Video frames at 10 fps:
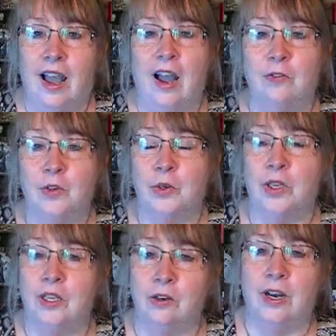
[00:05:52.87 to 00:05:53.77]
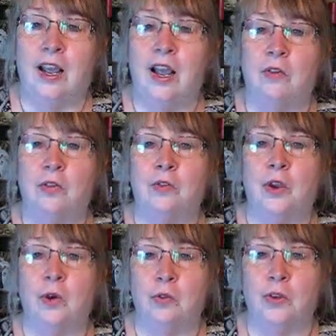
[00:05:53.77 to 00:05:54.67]
After a year and a half of
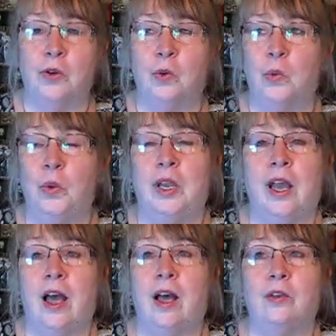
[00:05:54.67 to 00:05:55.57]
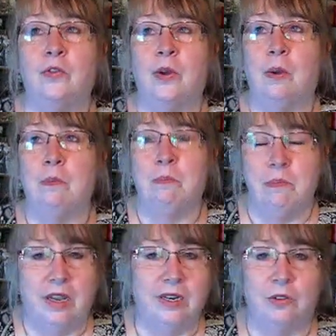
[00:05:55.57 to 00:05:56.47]
COVID, we have
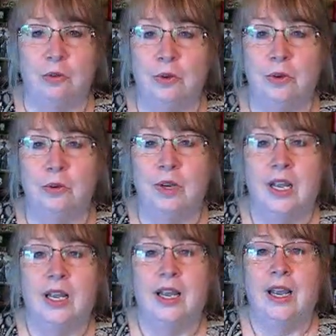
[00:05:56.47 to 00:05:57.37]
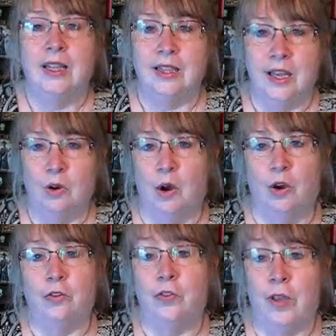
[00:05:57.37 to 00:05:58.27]
made it through. There
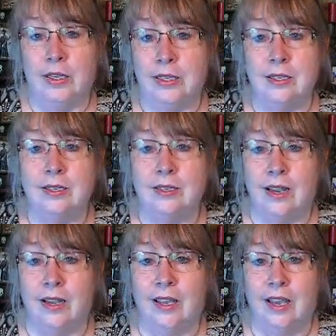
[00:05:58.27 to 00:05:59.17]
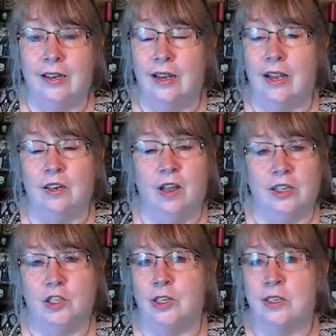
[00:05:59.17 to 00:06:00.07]
are faces again and
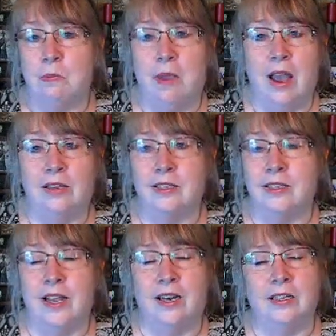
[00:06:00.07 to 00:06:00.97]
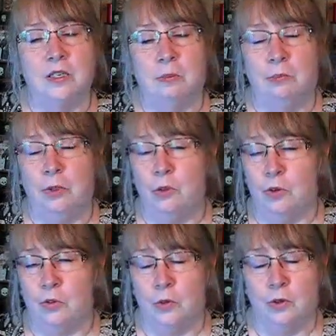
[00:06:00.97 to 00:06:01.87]
not just masks, and it's a
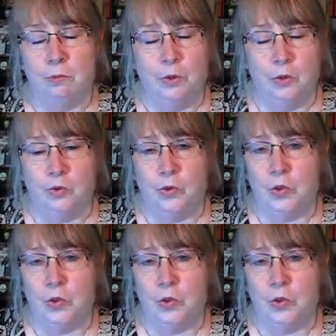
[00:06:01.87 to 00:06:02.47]
beautiful, beautiful